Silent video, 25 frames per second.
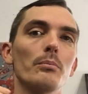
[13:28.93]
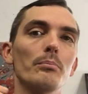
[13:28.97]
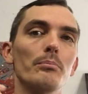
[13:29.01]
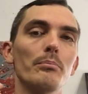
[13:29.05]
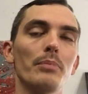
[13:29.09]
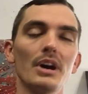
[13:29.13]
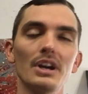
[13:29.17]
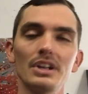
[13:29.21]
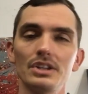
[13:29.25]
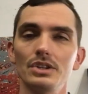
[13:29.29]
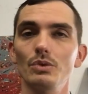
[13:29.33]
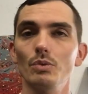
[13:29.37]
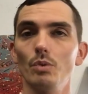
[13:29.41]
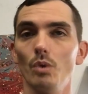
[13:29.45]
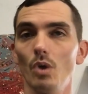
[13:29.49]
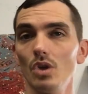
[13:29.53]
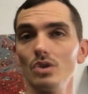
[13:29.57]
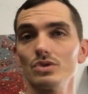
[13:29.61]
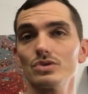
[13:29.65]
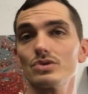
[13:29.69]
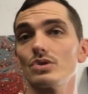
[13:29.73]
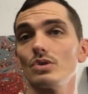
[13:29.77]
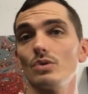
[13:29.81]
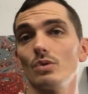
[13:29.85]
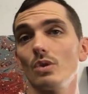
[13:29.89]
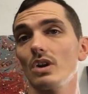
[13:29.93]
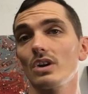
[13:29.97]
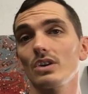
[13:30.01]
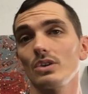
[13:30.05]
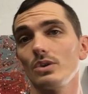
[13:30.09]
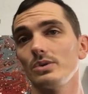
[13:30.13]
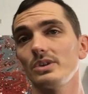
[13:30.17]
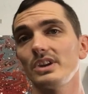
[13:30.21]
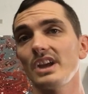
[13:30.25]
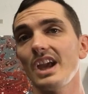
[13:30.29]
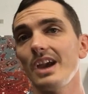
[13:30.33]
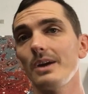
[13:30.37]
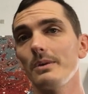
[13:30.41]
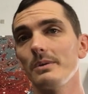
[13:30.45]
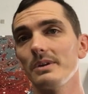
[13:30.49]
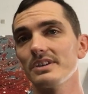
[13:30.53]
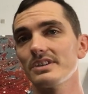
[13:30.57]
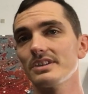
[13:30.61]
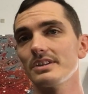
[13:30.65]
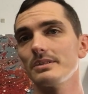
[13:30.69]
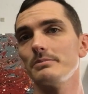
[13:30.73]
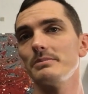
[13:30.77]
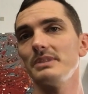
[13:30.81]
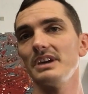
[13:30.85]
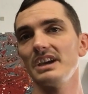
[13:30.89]
but you also are okay
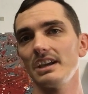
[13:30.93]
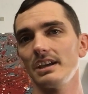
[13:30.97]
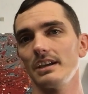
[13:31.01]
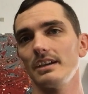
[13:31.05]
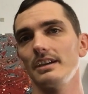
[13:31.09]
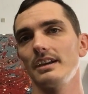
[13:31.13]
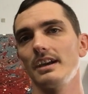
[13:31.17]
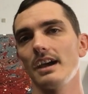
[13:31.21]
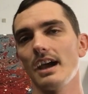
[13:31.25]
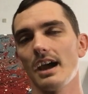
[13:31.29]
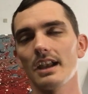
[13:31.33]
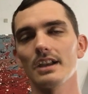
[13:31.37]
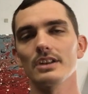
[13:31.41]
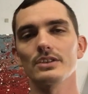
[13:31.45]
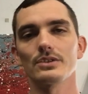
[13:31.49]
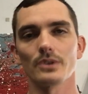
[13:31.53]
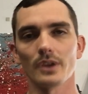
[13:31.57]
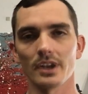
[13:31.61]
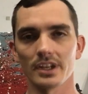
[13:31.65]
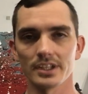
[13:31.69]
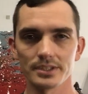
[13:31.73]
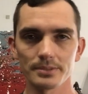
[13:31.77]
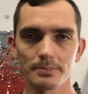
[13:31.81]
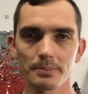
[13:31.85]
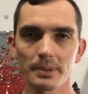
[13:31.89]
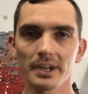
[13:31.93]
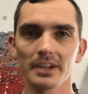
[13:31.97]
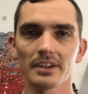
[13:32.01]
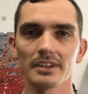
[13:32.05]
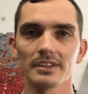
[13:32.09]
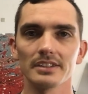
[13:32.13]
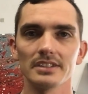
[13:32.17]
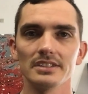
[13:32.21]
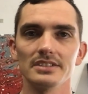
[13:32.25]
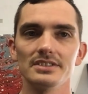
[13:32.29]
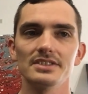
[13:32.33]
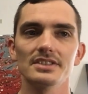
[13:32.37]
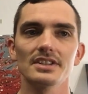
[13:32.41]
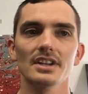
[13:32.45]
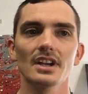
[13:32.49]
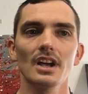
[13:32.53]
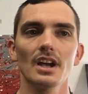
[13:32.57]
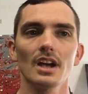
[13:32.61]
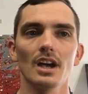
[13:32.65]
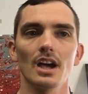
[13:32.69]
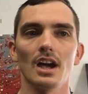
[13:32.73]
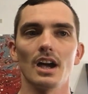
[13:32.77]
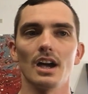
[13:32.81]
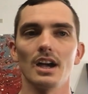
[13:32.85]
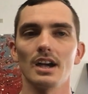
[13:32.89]
with it being kind of transparent,
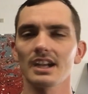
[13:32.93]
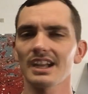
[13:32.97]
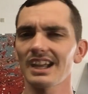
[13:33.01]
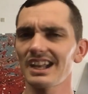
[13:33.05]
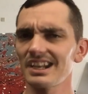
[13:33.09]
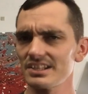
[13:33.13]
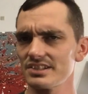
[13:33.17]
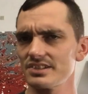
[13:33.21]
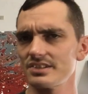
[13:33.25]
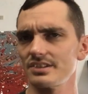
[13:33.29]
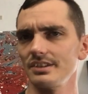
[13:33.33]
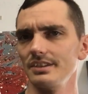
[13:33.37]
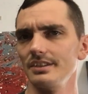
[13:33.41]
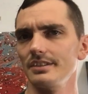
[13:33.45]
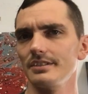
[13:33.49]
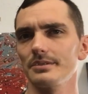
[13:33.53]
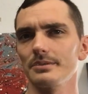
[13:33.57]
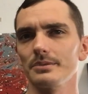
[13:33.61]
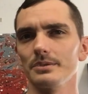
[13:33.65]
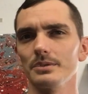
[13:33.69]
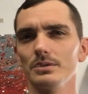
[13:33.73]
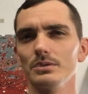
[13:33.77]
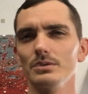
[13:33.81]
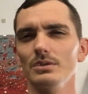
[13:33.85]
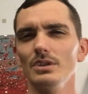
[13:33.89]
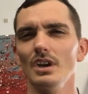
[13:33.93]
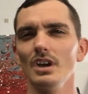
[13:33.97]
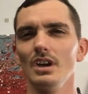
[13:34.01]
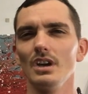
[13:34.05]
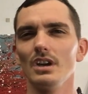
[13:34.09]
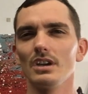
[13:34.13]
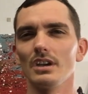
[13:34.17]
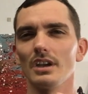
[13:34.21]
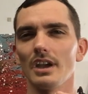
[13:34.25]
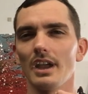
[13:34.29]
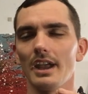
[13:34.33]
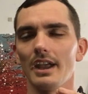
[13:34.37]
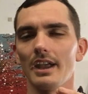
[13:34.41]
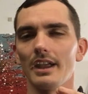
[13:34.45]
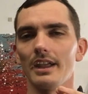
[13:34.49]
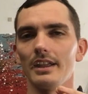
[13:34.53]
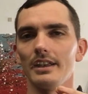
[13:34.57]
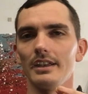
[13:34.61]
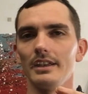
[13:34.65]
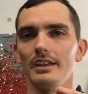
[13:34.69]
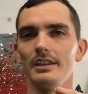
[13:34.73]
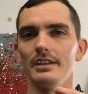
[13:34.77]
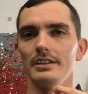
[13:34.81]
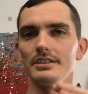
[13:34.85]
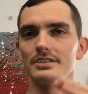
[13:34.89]
uh, kind of see through,
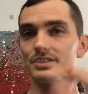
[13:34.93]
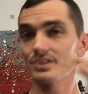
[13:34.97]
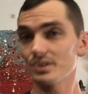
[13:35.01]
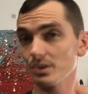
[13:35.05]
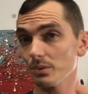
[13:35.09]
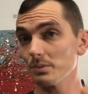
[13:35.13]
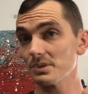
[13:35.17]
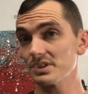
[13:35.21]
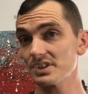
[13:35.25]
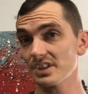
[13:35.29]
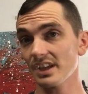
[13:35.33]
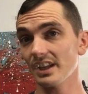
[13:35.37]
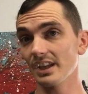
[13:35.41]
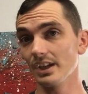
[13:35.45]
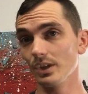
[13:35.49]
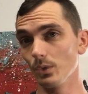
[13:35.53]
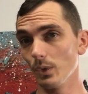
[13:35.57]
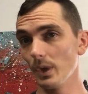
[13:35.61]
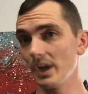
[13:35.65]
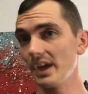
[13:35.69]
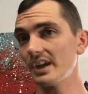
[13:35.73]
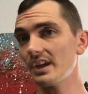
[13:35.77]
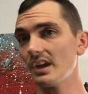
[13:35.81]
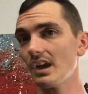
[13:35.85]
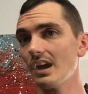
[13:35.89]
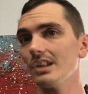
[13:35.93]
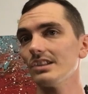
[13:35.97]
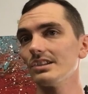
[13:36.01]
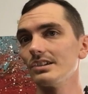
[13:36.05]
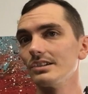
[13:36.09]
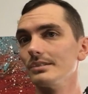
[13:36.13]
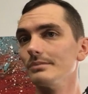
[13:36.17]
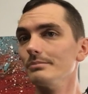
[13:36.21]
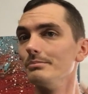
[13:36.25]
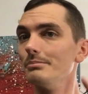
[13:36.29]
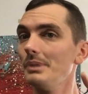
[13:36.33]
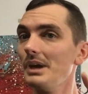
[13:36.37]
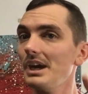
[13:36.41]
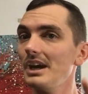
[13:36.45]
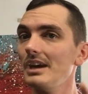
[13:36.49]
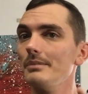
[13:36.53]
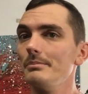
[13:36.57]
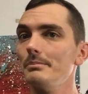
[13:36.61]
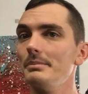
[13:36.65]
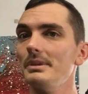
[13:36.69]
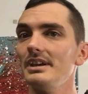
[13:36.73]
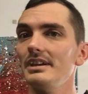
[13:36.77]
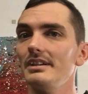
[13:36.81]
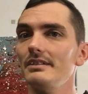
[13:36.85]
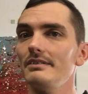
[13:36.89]
and still retaining great color,
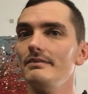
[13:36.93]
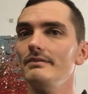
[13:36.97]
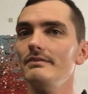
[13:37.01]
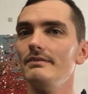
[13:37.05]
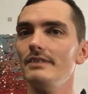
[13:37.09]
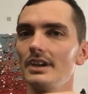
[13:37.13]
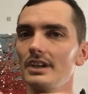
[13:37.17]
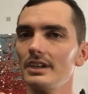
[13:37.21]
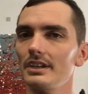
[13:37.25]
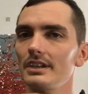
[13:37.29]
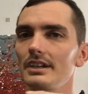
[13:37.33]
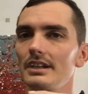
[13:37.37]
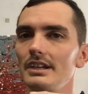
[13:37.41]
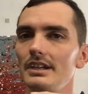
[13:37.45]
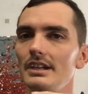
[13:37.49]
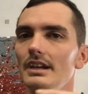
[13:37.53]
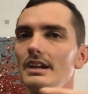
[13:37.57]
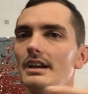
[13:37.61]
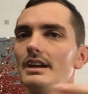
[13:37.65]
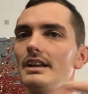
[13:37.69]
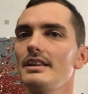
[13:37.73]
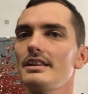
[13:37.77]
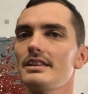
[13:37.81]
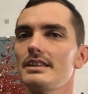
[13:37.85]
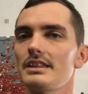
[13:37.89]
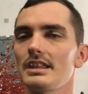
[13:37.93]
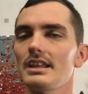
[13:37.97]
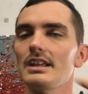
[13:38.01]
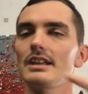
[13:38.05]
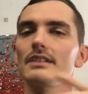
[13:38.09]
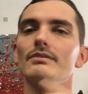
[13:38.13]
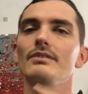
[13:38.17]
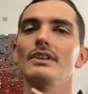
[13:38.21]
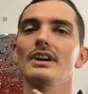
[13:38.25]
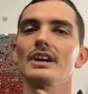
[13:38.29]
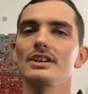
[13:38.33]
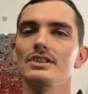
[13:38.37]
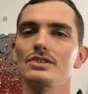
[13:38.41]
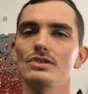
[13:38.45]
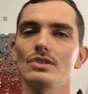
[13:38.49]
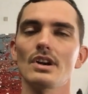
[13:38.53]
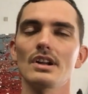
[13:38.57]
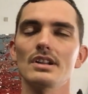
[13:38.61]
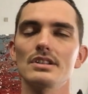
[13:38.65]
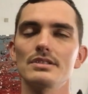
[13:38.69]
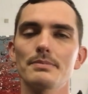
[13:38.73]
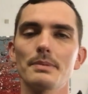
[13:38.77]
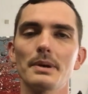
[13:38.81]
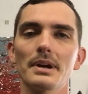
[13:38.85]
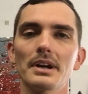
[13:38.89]
but being very thin, very
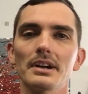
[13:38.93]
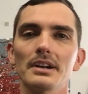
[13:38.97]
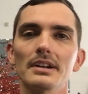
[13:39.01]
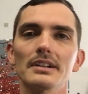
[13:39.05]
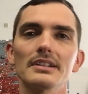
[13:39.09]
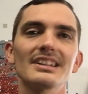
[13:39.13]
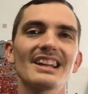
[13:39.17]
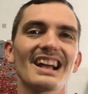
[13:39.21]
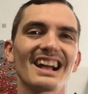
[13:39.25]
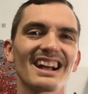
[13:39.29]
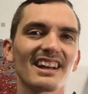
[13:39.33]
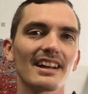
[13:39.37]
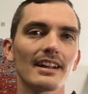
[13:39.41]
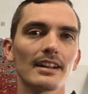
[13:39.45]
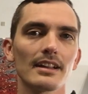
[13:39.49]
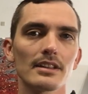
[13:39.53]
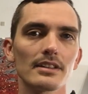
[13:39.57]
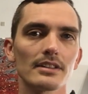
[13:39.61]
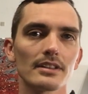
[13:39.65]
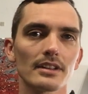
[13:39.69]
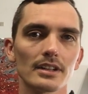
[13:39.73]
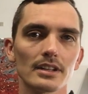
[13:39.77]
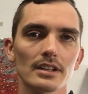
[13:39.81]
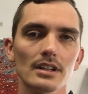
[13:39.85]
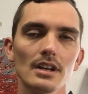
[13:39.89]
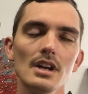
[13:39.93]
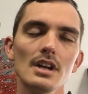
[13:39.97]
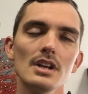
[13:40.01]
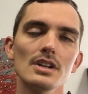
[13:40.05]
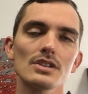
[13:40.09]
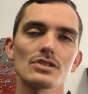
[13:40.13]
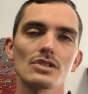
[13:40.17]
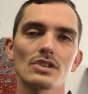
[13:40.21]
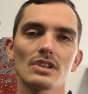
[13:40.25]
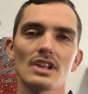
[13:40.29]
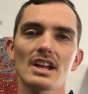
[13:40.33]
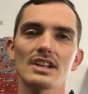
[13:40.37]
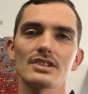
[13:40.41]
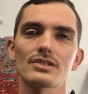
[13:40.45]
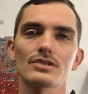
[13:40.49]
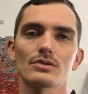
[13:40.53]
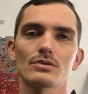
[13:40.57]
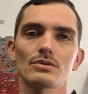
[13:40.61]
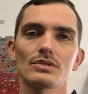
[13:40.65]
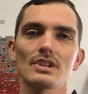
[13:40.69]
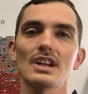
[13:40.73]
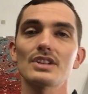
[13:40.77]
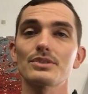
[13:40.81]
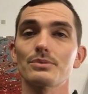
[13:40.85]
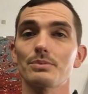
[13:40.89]
transparent, that kind of thing. So that's
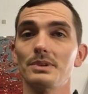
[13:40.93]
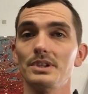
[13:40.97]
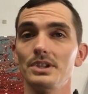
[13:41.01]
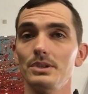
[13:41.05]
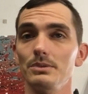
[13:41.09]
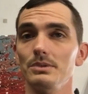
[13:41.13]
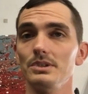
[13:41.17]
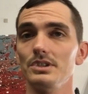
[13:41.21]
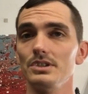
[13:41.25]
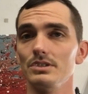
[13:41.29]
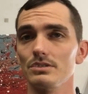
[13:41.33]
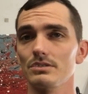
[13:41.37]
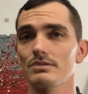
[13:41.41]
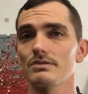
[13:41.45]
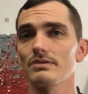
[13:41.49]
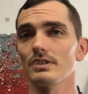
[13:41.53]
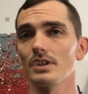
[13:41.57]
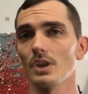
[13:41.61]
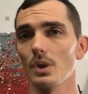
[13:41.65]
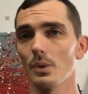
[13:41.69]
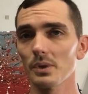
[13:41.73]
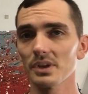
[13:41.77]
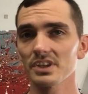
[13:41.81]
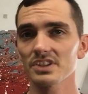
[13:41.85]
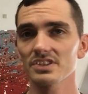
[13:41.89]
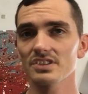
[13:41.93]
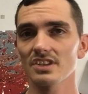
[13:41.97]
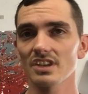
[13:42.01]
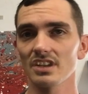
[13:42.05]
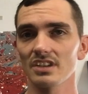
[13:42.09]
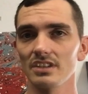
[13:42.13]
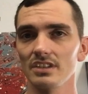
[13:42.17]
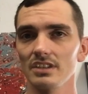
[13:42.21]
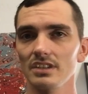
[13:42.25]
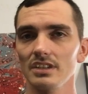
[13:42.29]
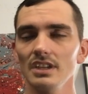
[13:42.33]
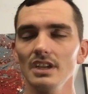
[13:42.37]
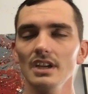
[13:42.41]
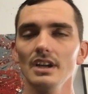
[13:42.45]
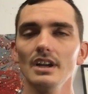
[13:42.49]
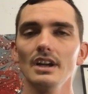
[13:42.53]
that's when you would use flow extender.